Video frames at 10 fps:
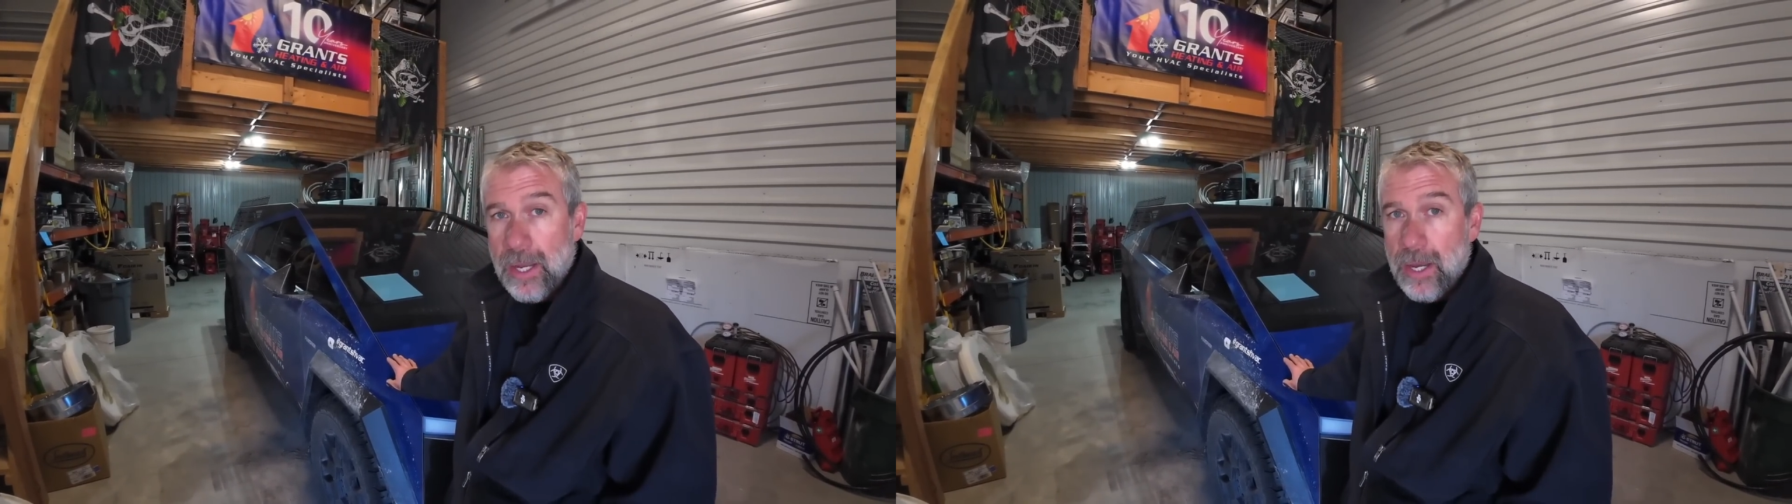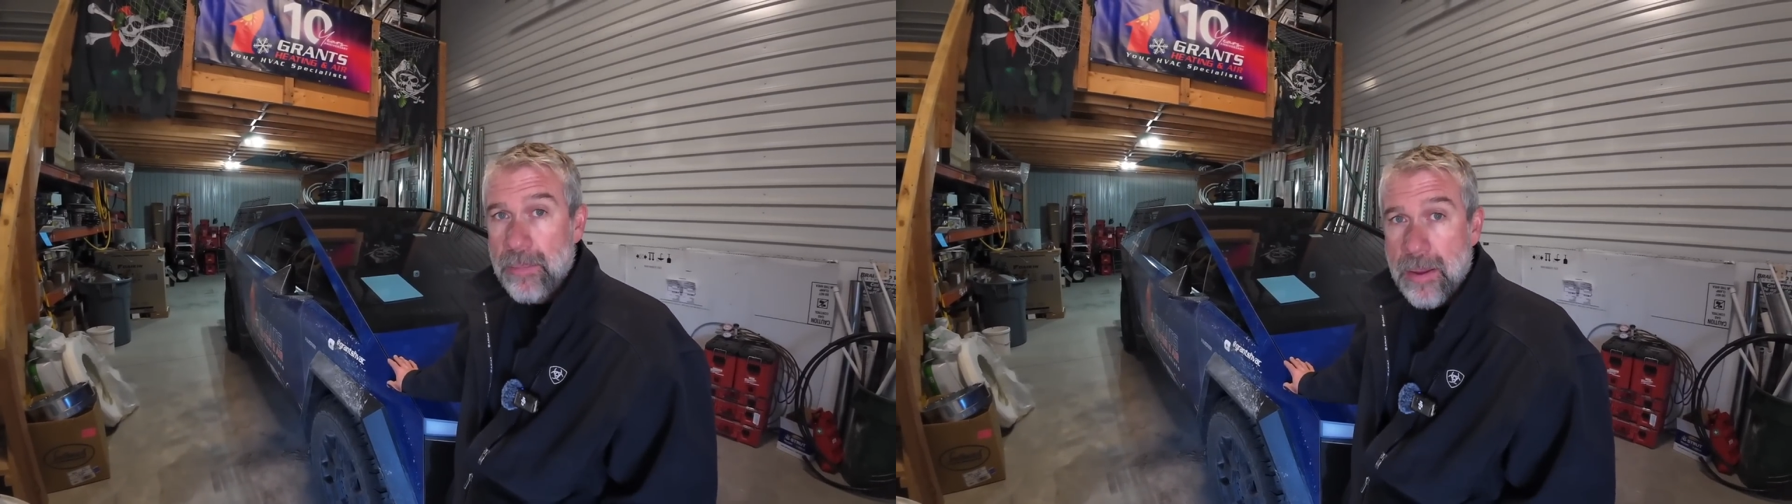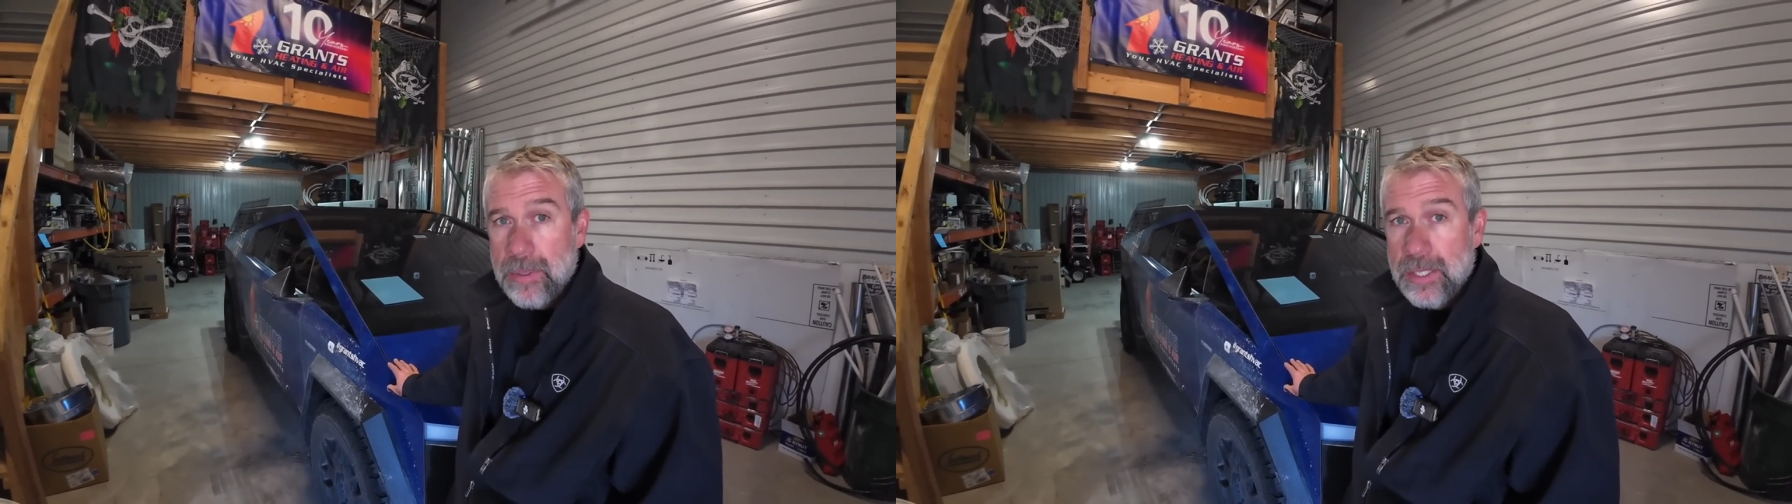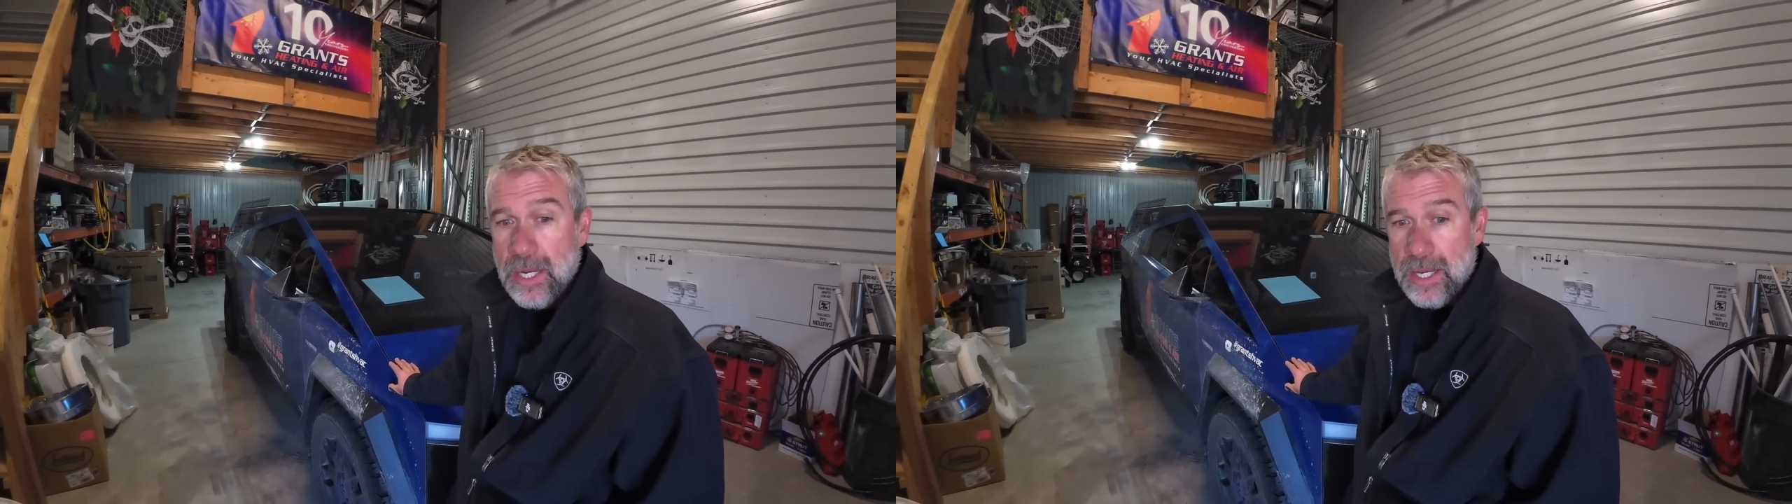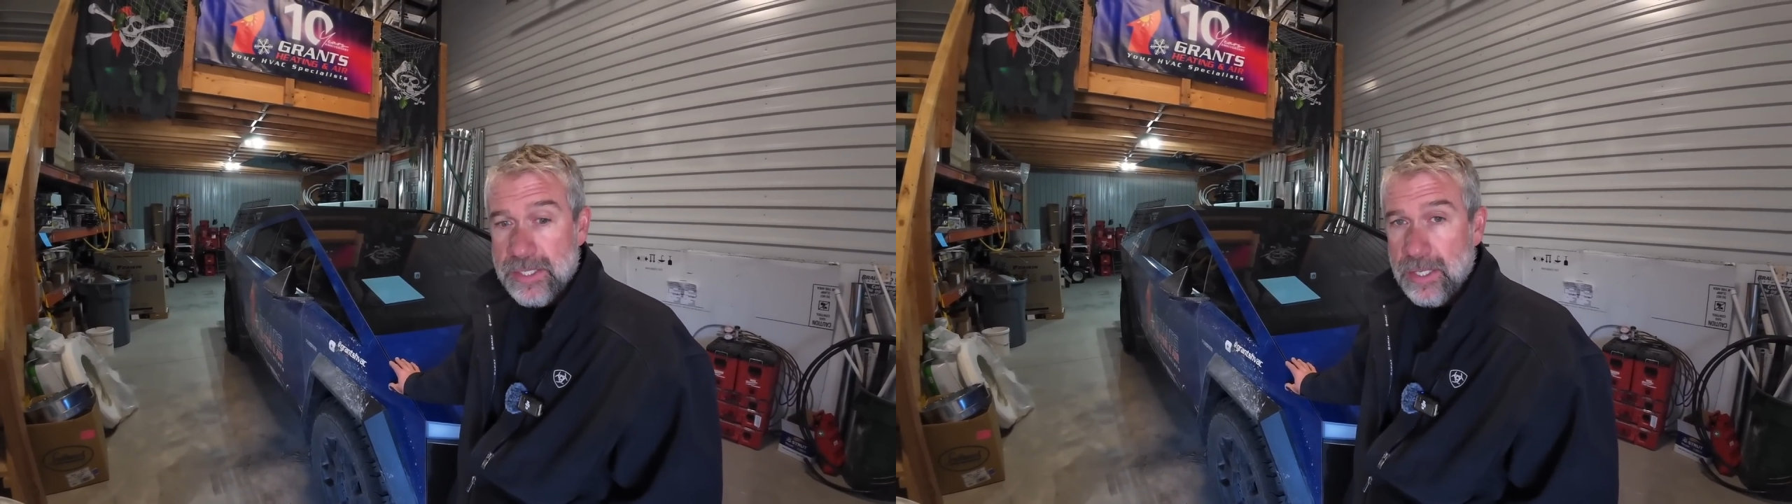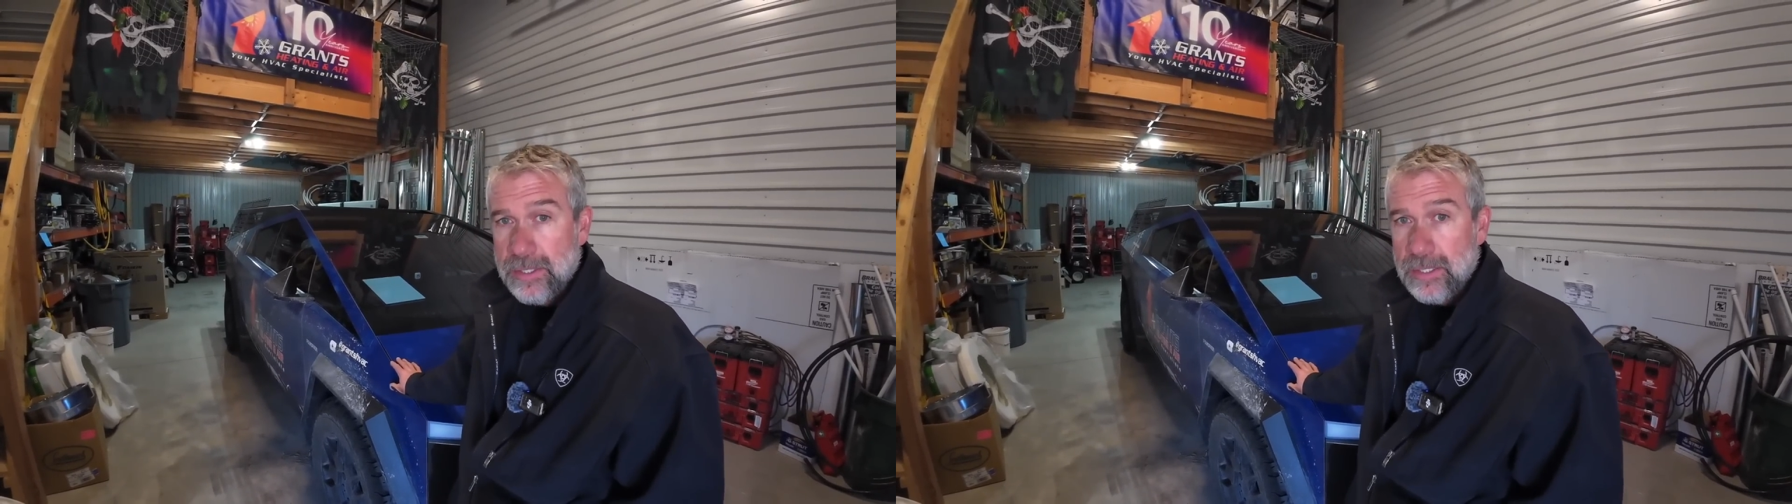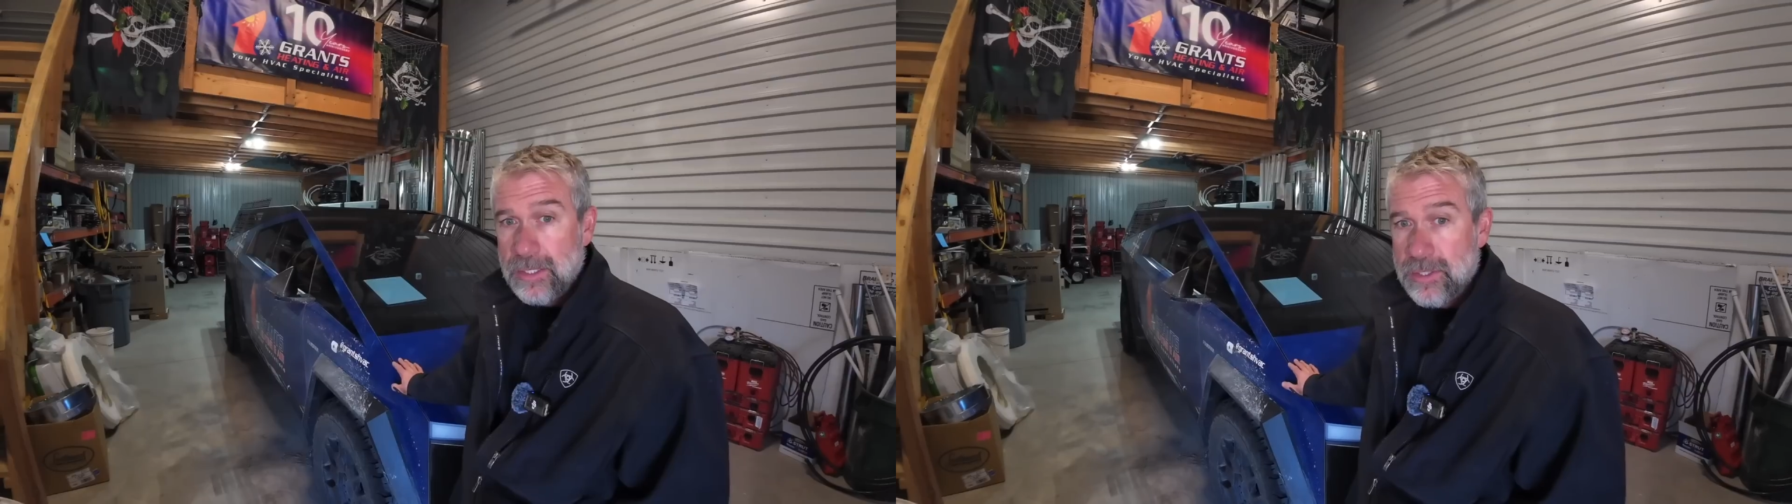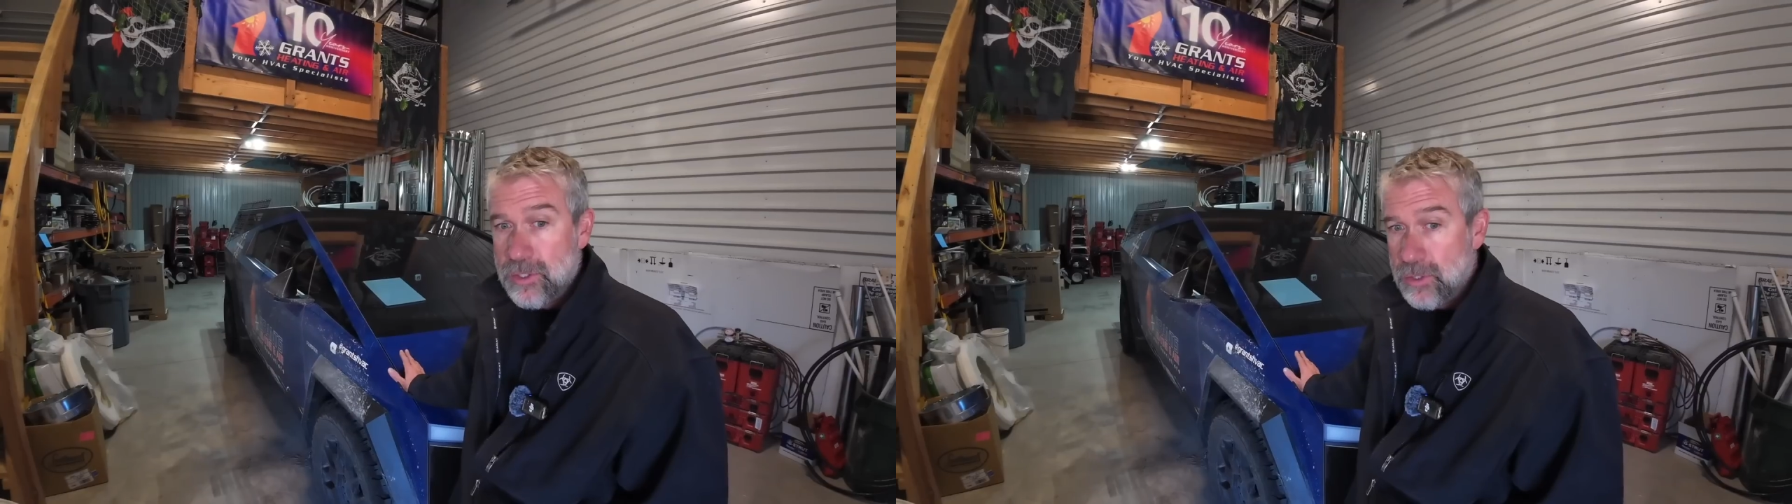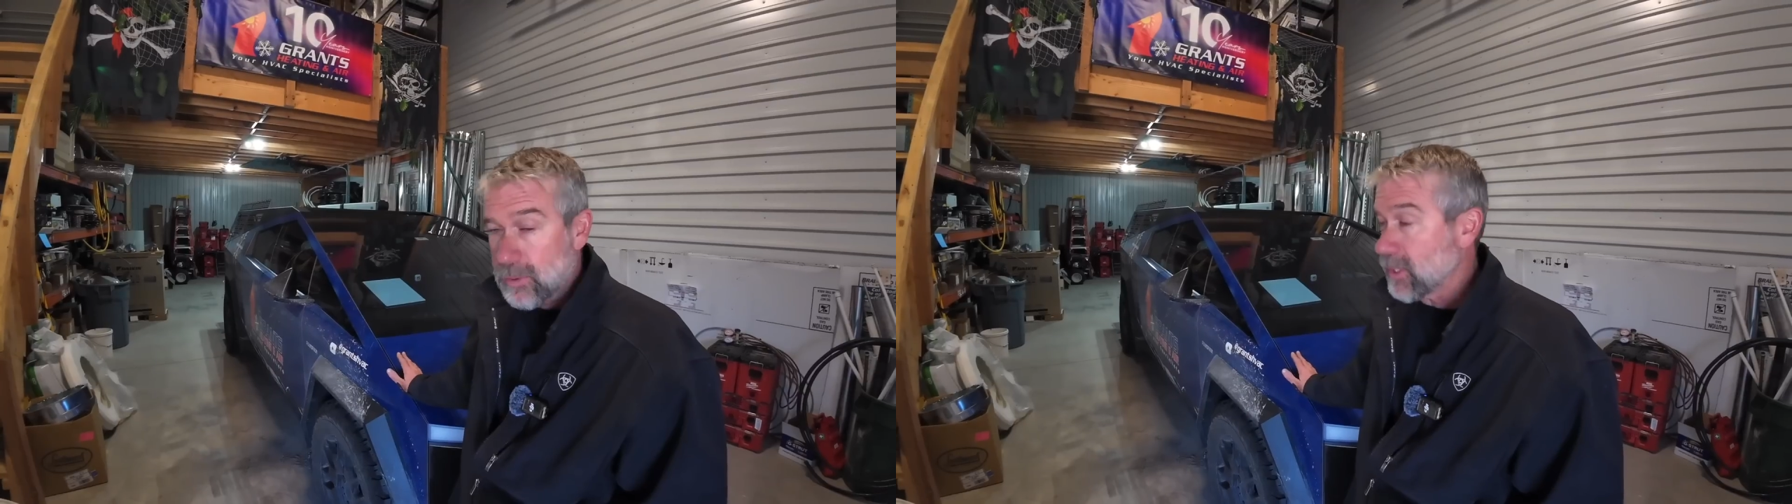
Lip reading: and maybe it has nothing to do